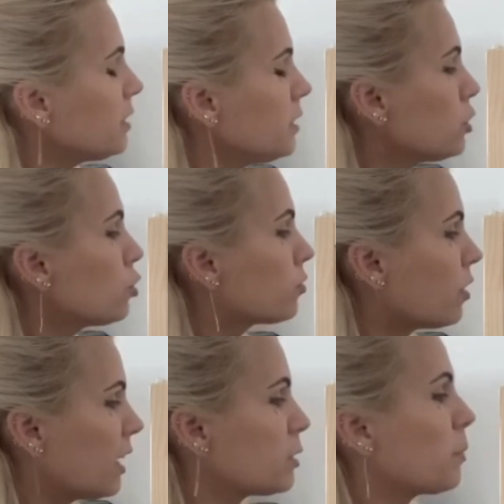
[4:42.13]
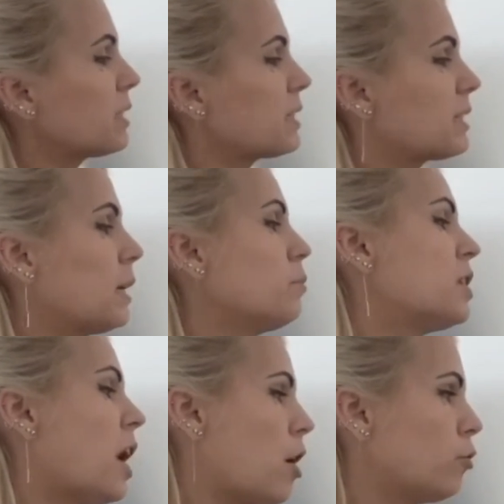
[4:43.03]
need to write my stem
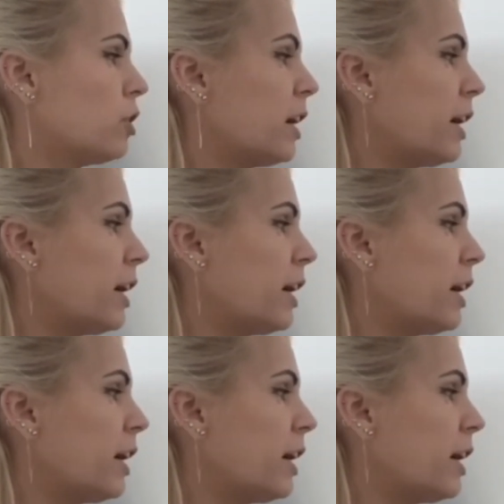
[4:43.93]
down